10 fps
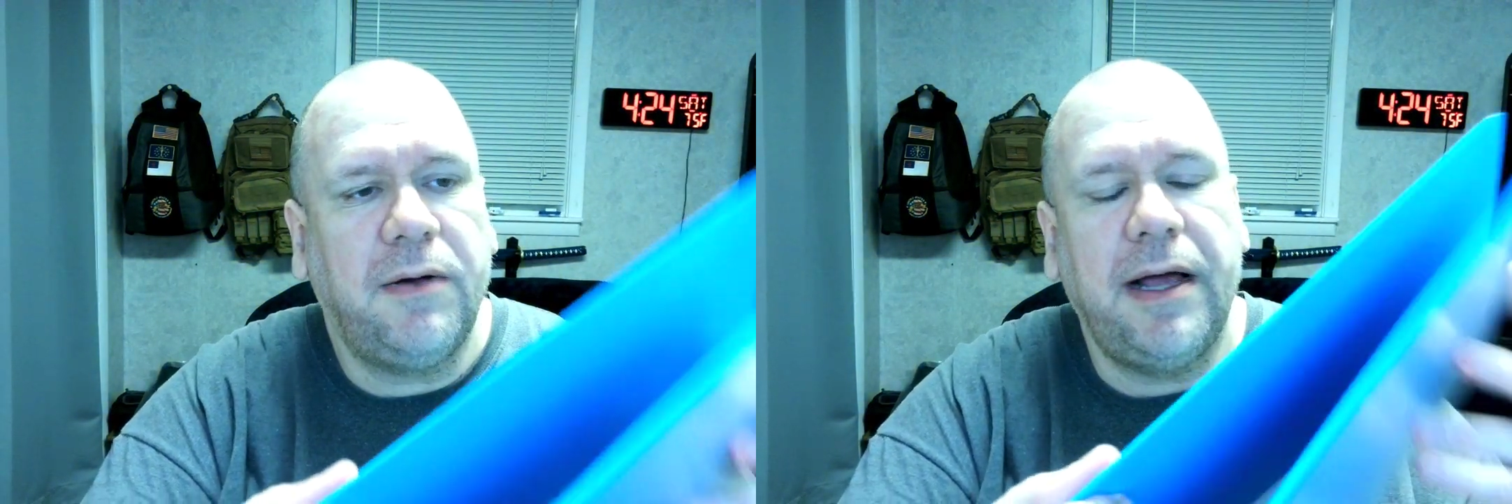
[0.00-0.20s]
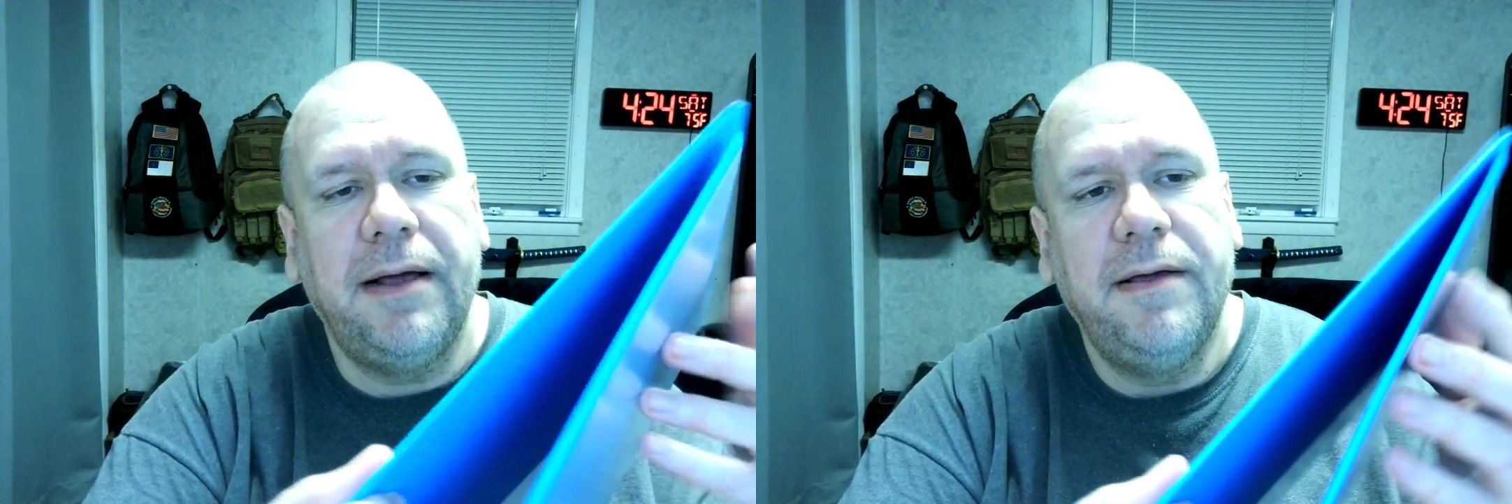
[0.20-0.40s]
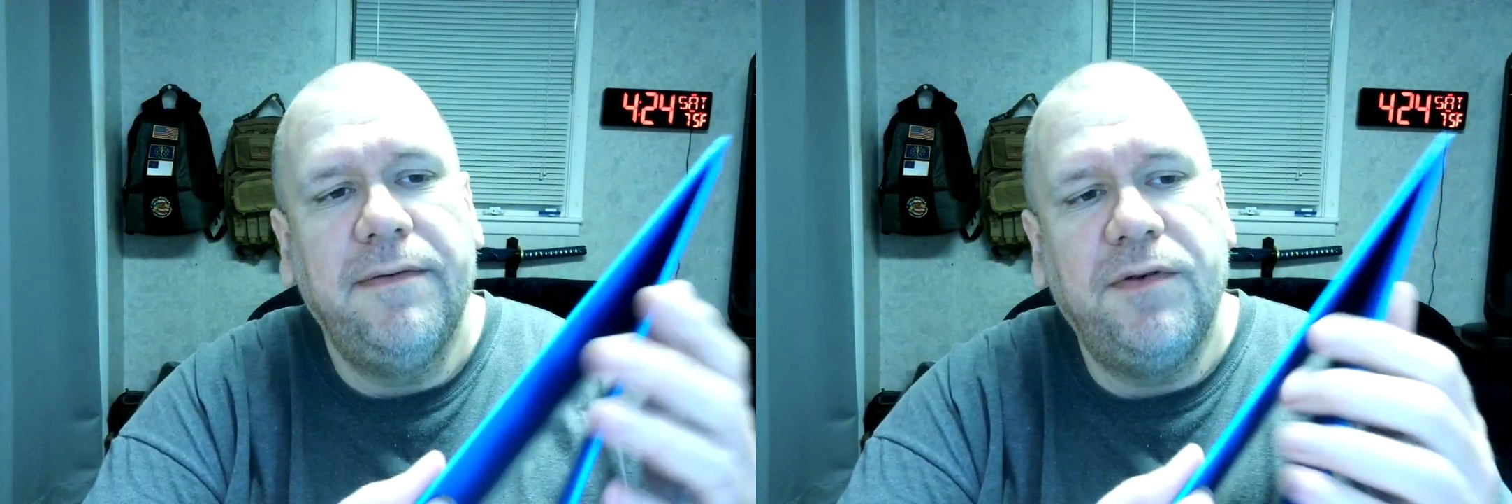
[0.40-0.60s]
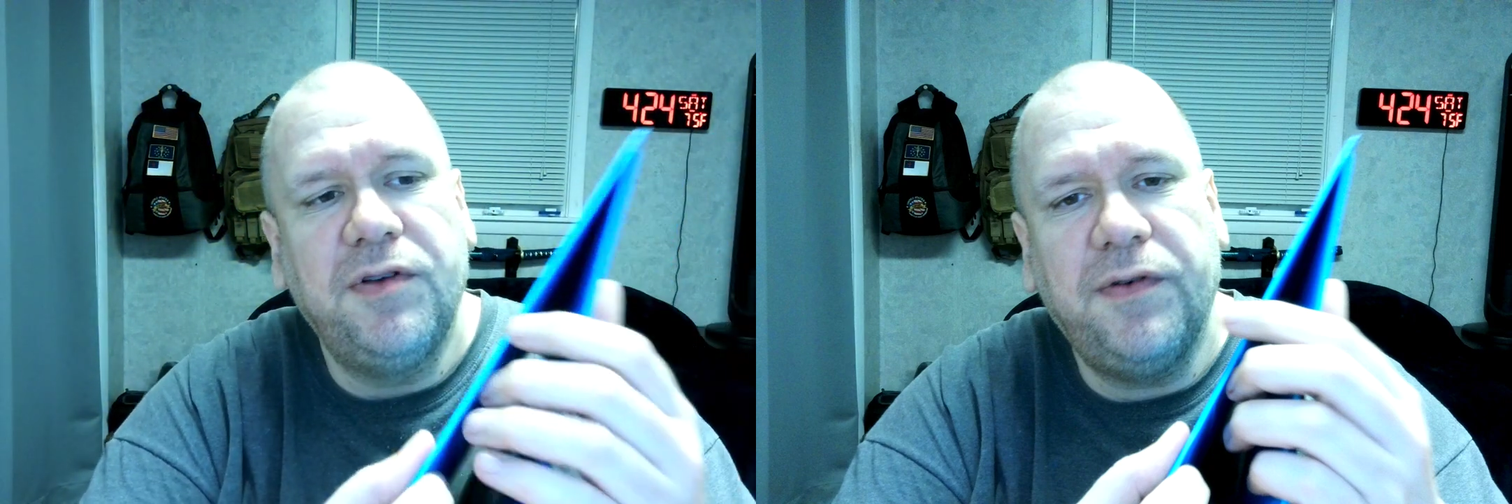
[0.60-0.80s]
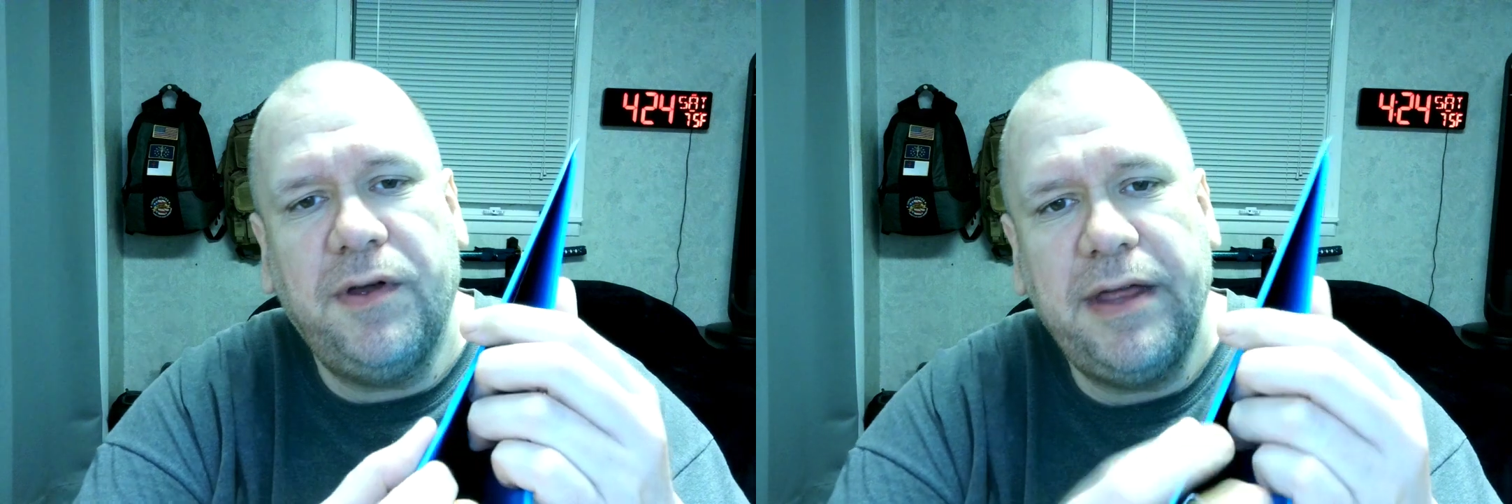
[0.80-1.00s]
Okay,
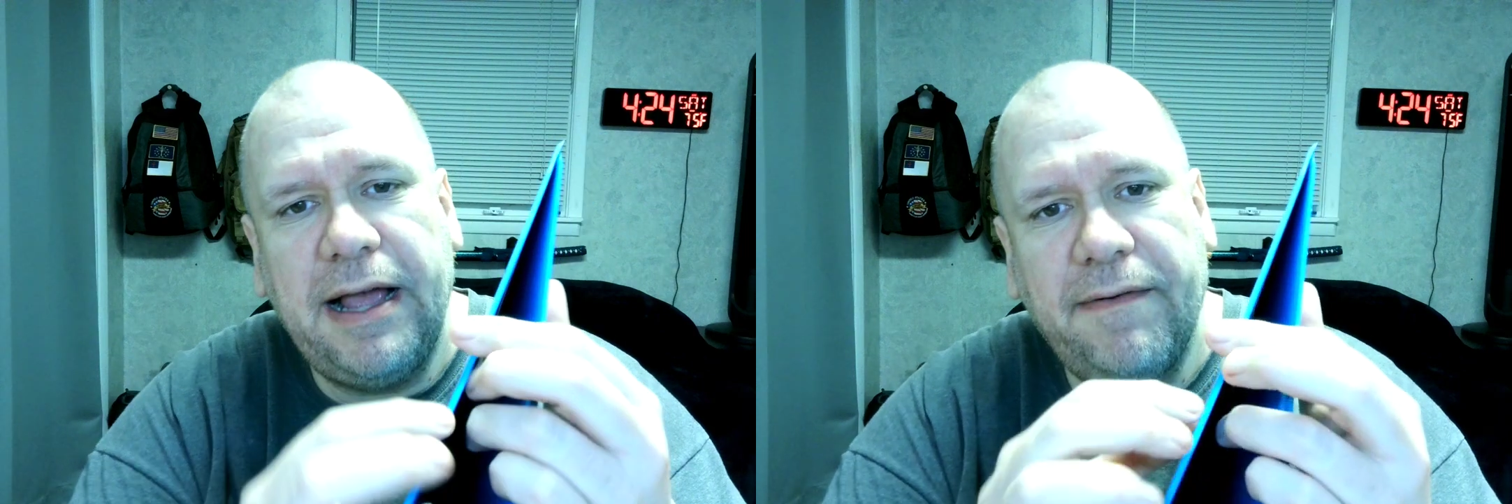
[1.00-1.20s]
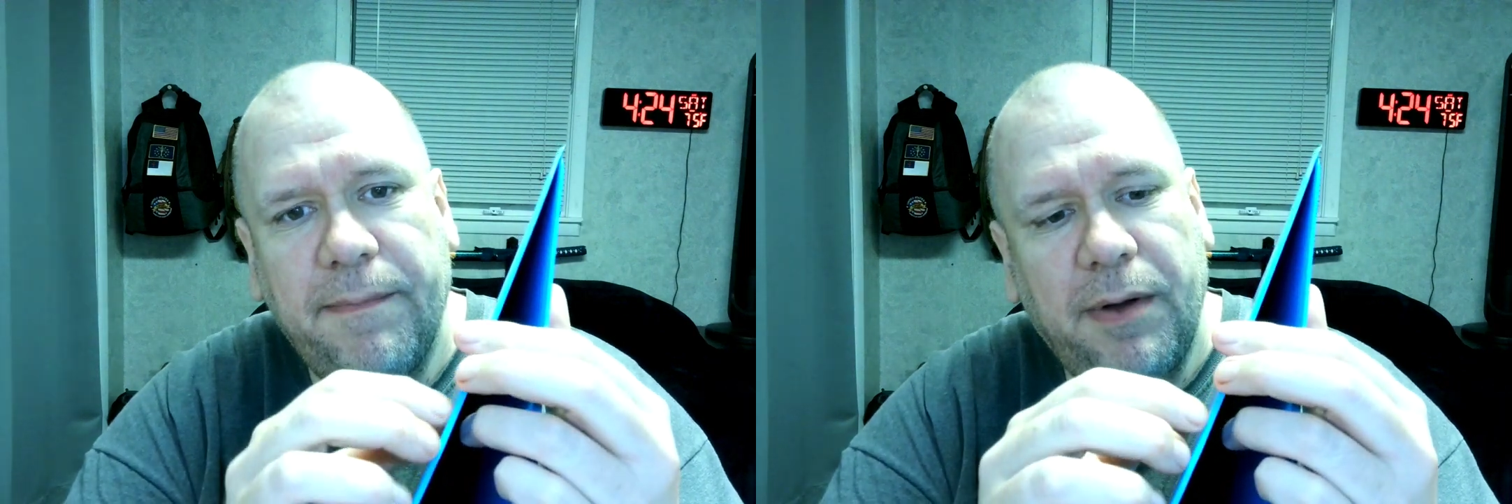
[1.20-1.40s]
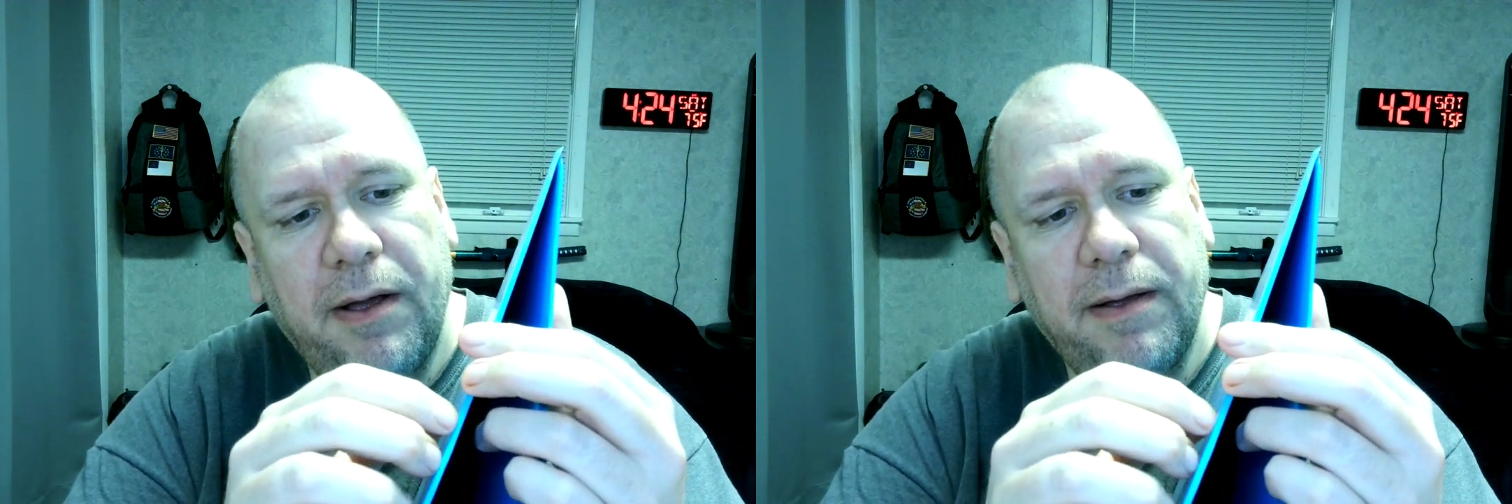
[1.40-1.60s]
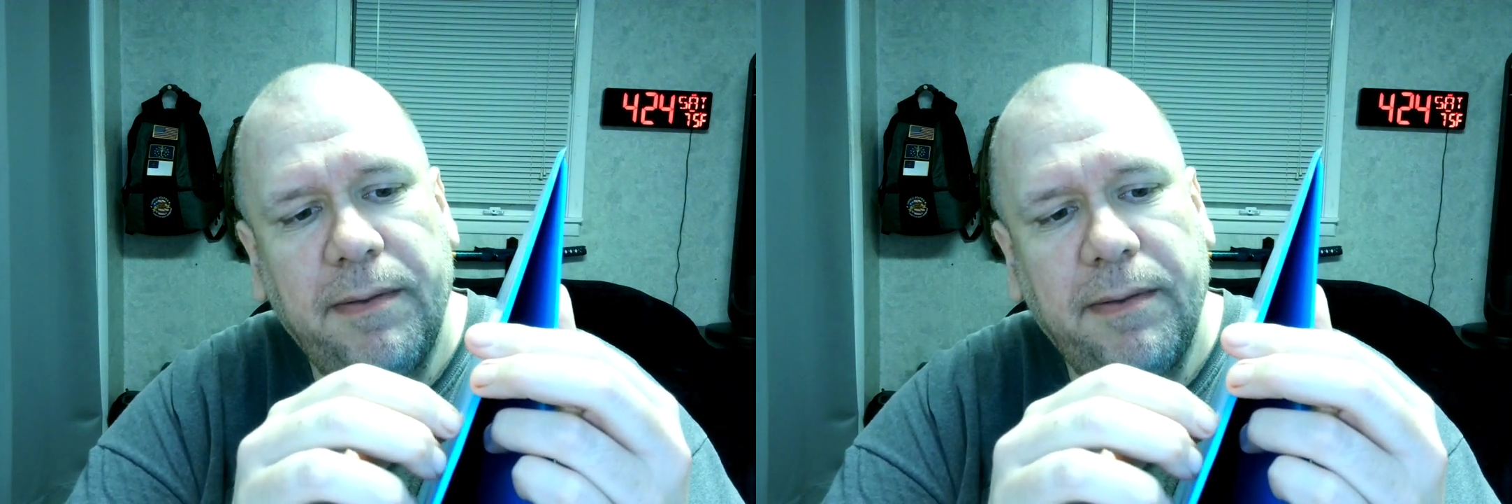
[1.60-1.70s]
first of all, they have a po